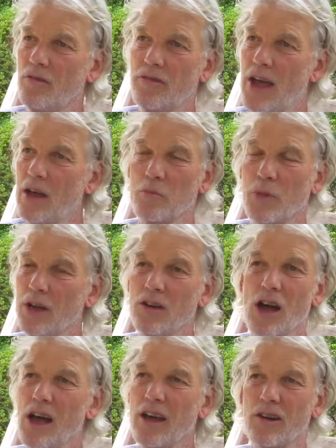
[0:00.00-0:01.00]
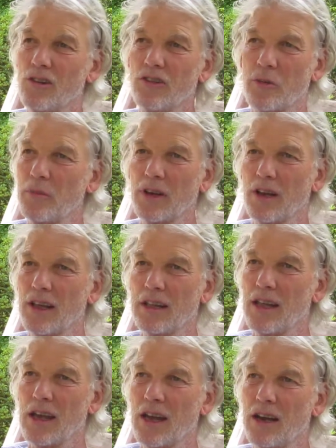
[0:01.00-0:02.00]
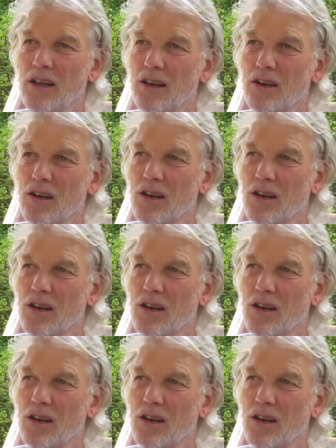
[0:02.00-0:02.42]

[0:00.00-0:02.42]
fat in my diet or something like that. And